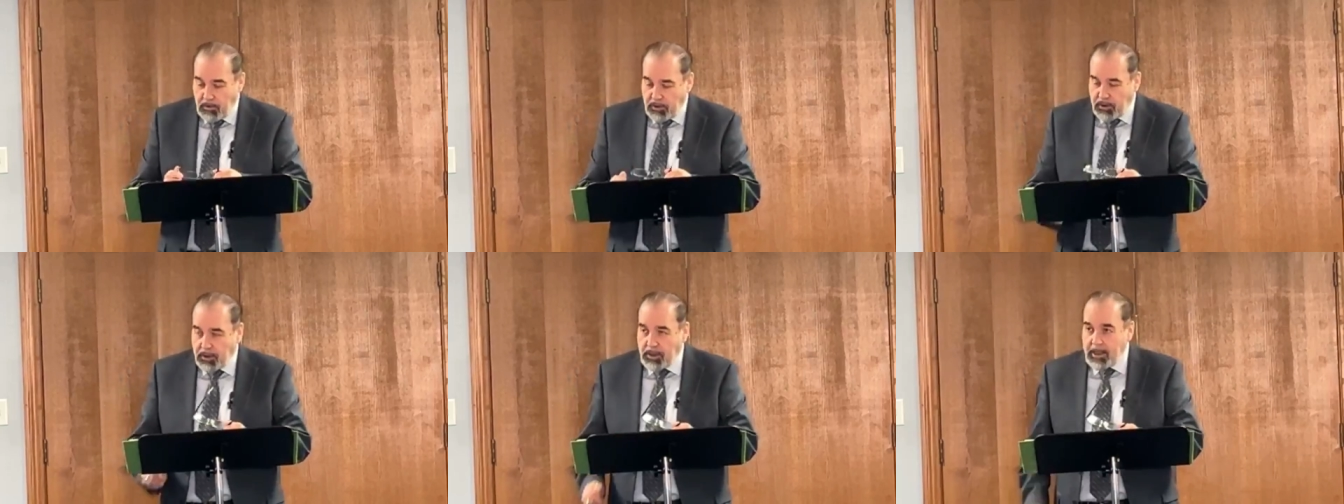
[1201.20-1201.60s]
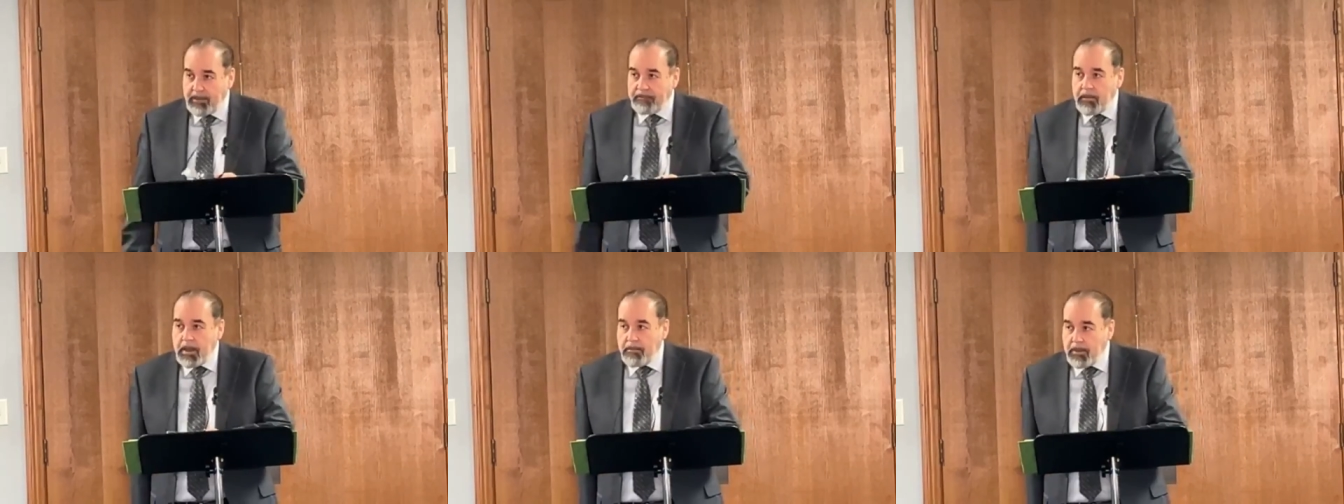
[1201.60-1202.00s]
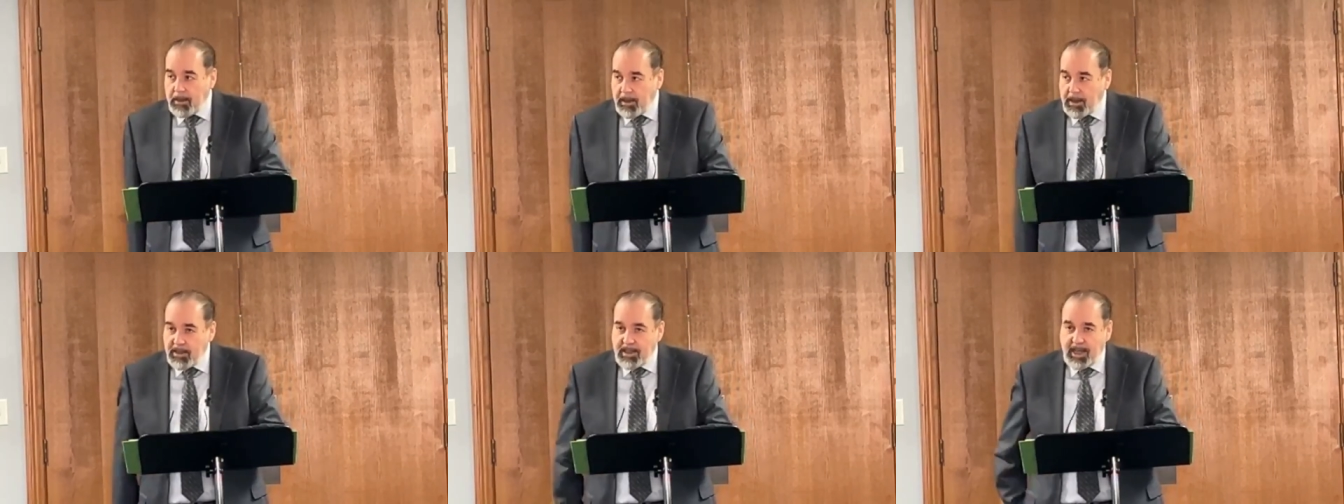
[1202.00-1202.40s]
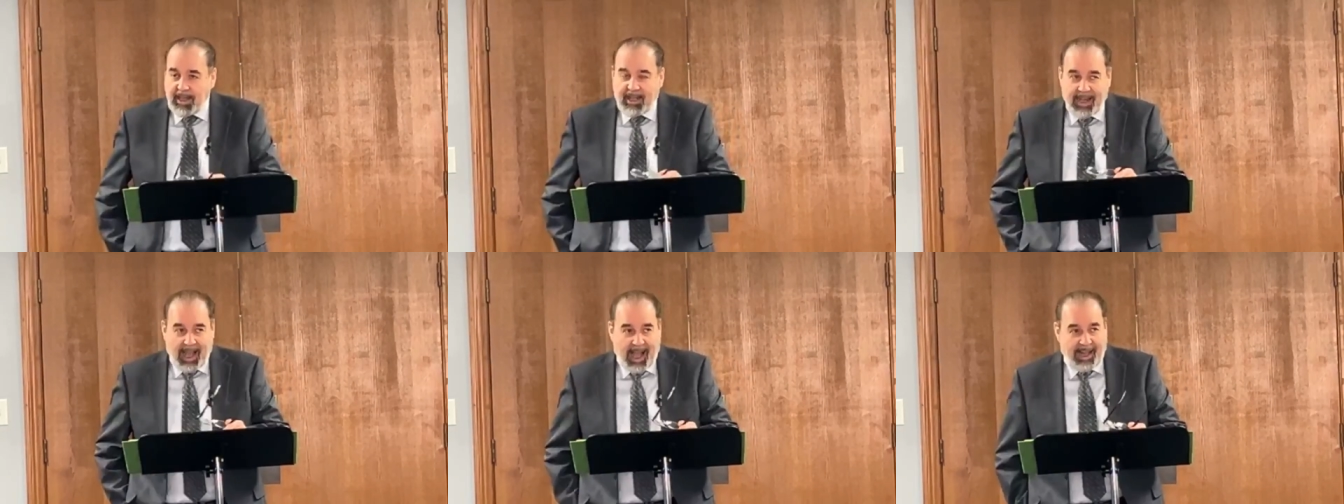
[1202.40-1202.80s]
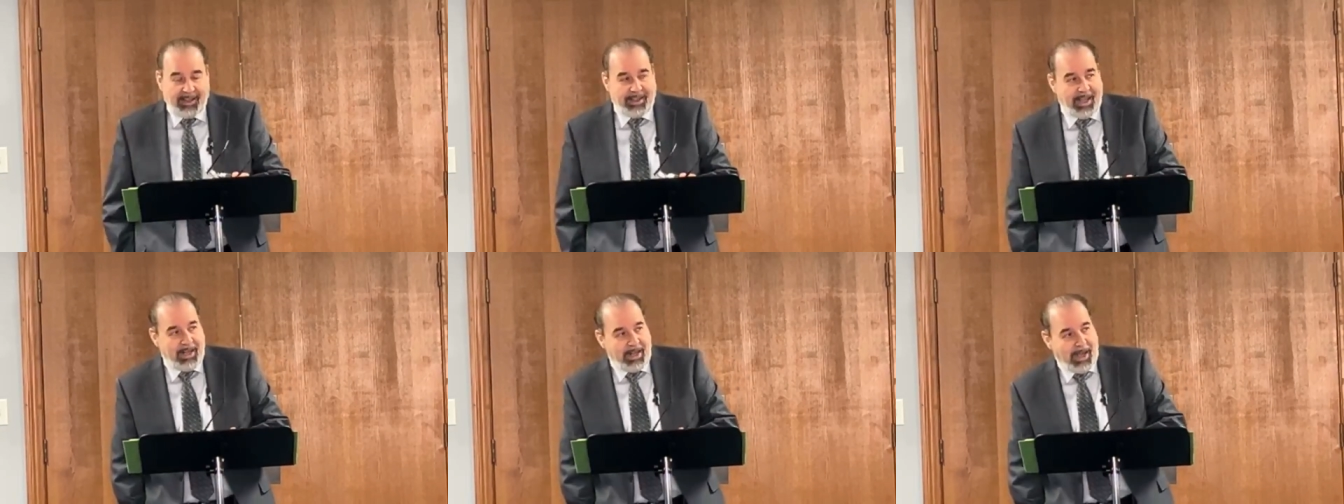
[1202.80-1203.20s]
spiritually, because I
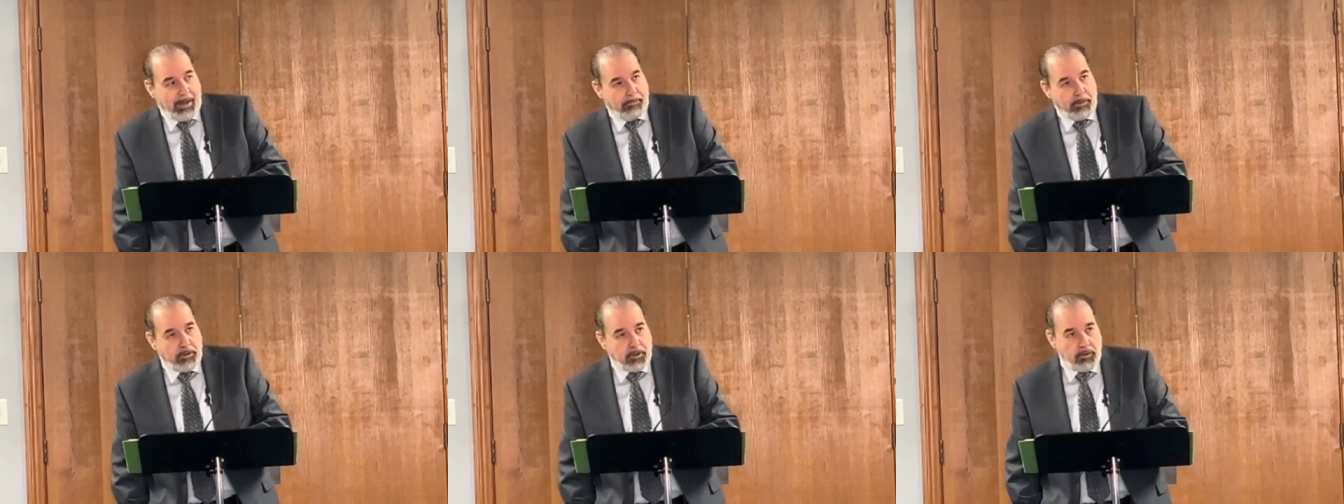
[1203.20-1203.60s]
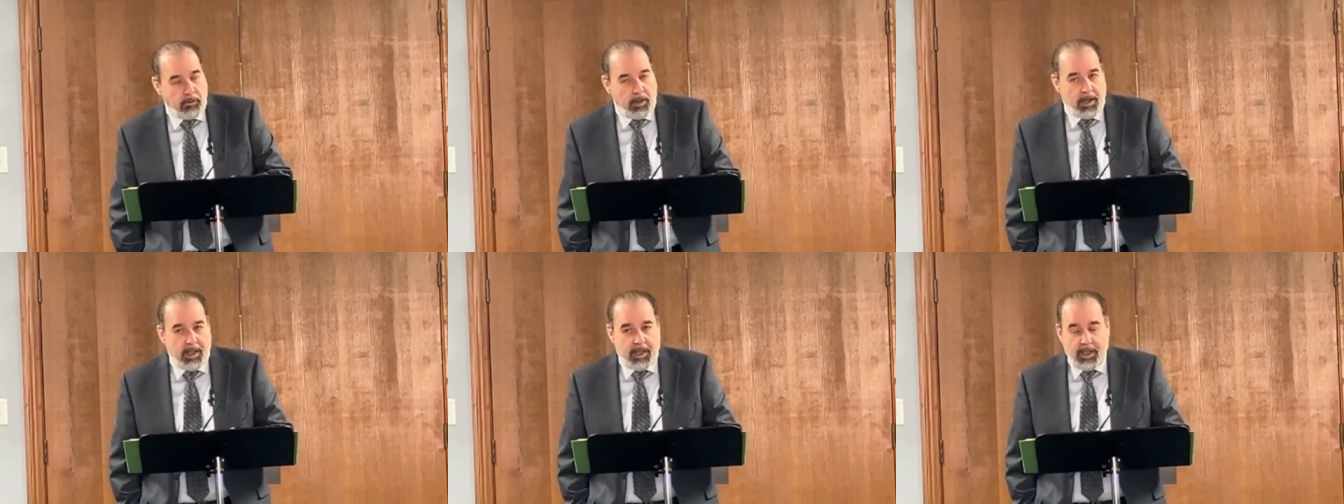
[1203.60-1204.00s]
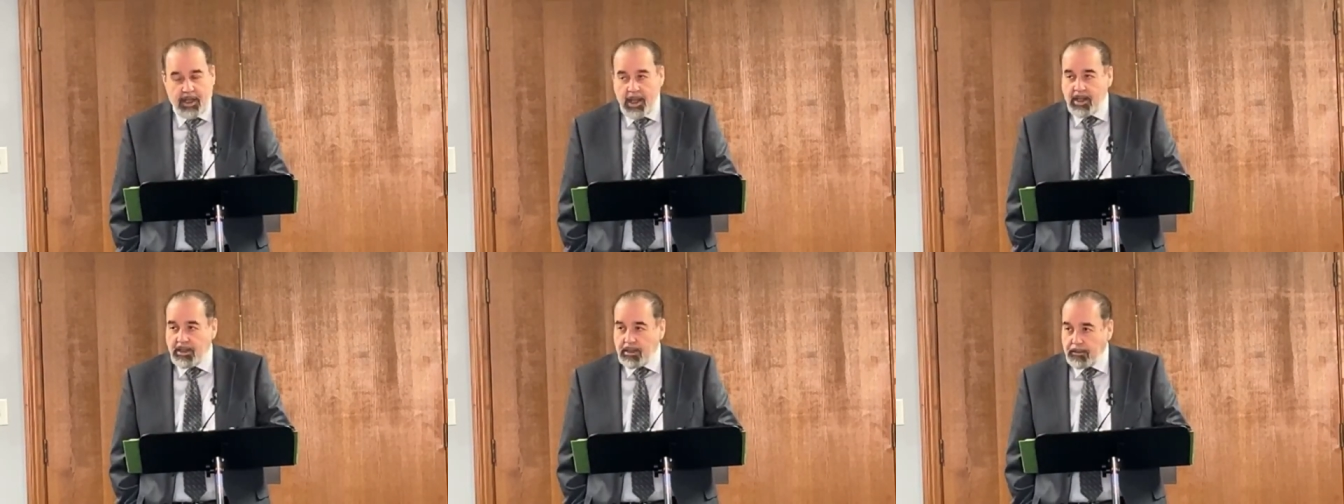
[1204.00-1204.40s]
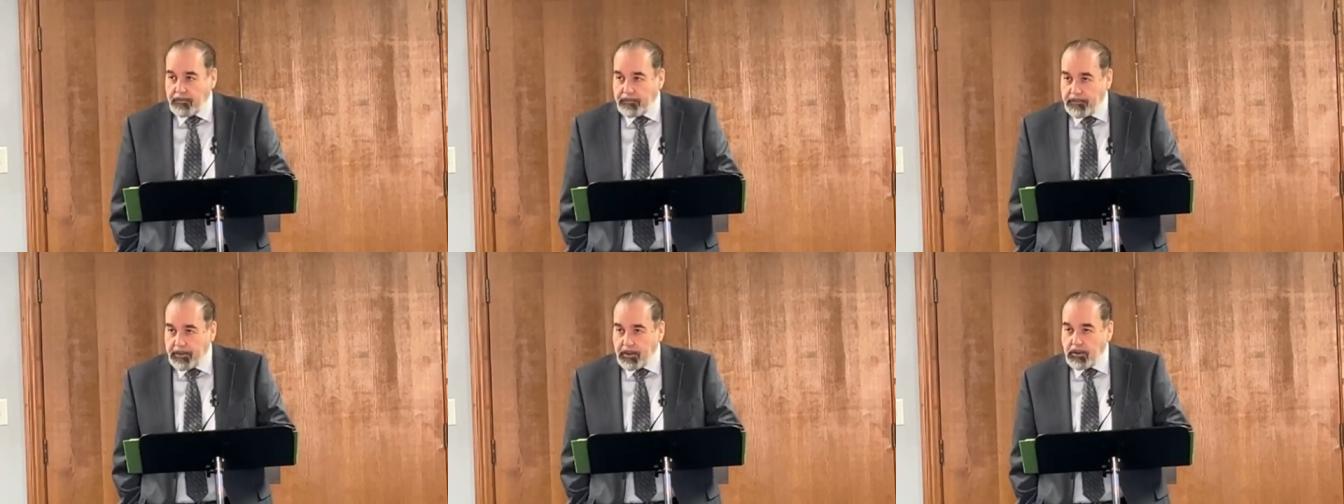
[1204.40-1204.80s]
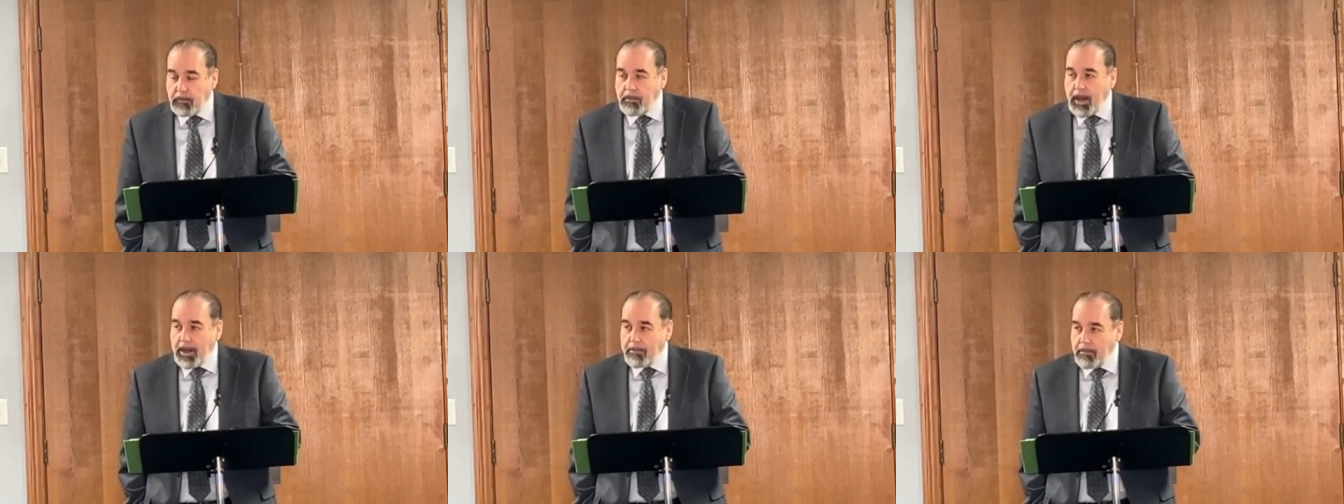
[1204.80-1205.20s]
got that opportunity to
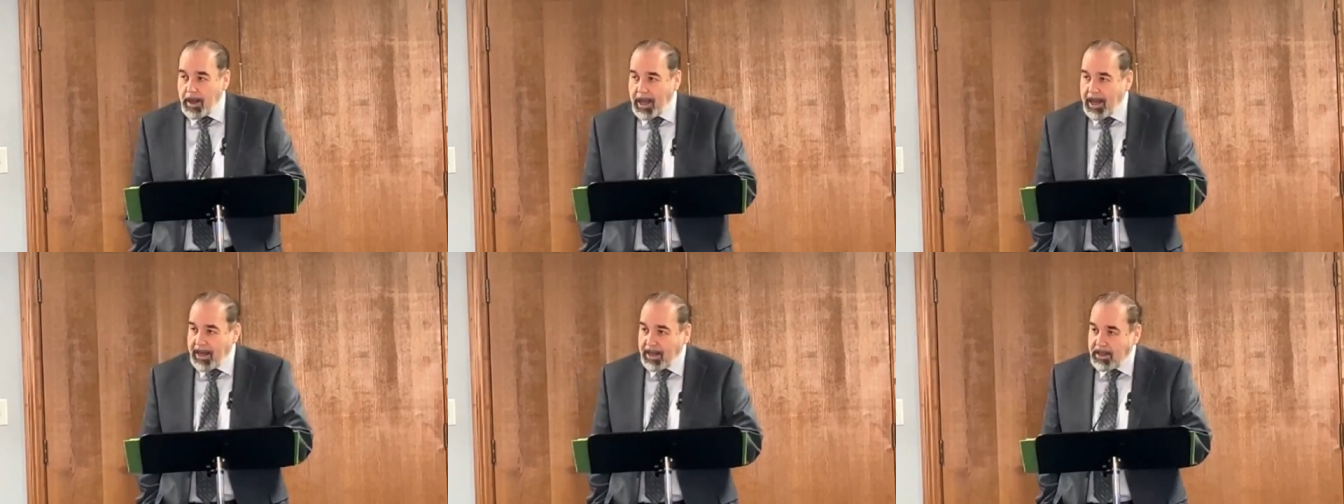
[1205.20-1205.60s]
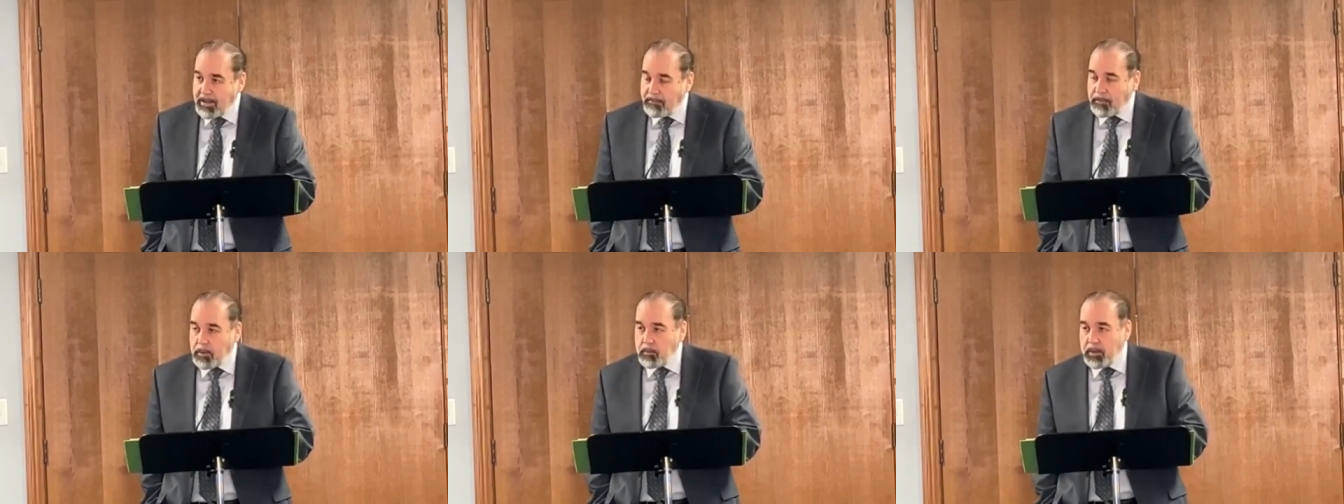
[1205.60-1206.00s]
fill my mind